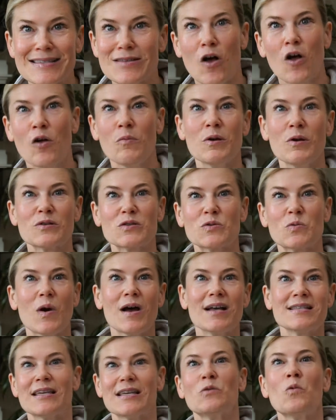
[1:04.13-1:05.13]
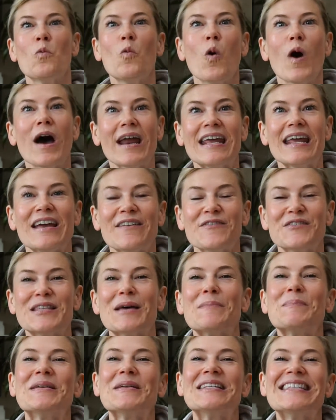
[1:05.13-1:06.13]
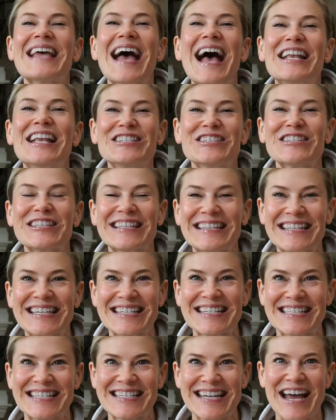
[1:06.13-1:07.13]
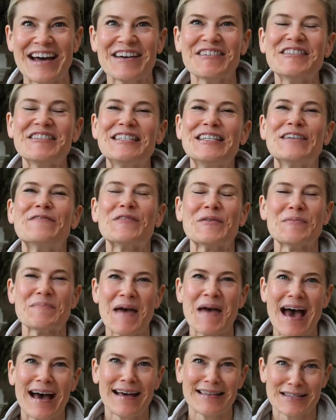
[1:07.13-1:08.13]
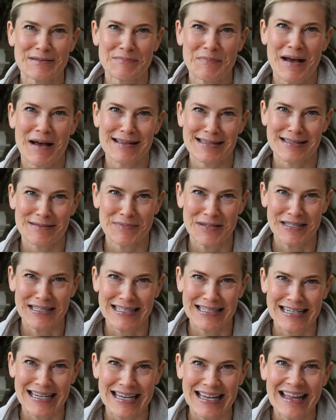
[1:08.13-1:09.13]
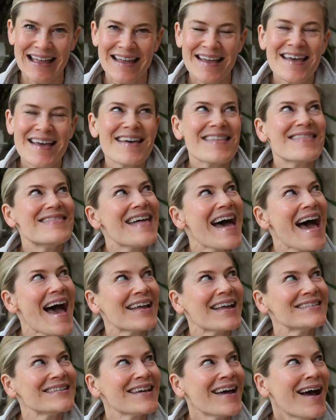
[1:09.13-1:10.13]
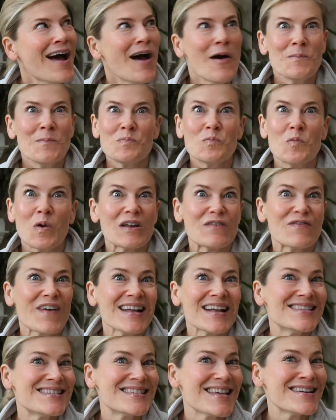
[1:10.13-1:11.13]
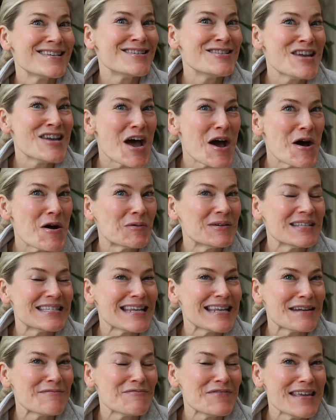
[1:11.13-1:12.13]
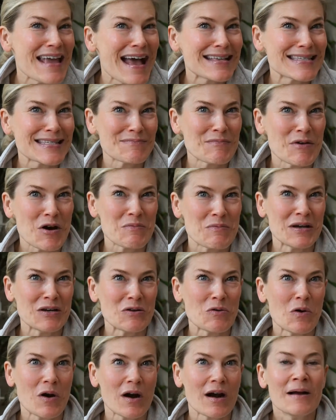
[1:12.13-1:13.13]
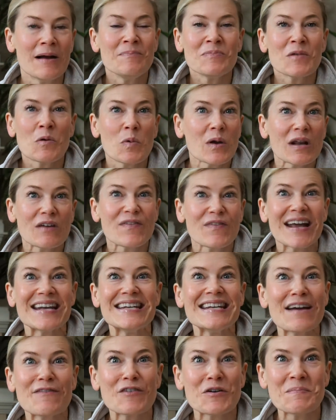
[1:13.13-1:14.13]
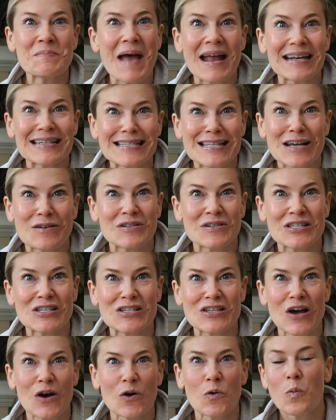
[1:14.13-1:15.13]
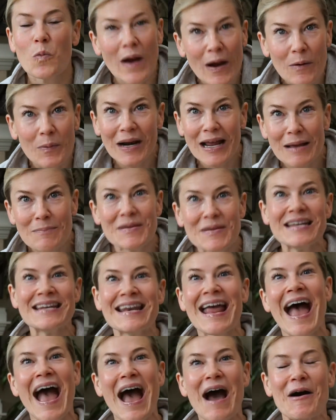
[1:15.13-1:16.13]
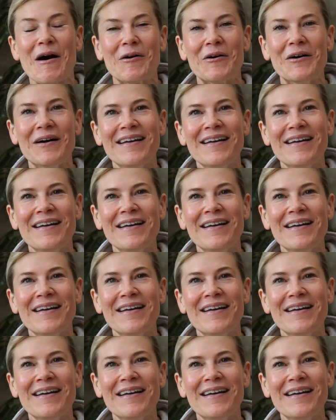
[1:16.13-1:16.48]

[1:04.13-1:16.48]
almost was, and what ifs that potentially lead us down different paths of possibility. That what if I'd said no instead of yes moment, or what if I'd never met so and so? Where would I be now?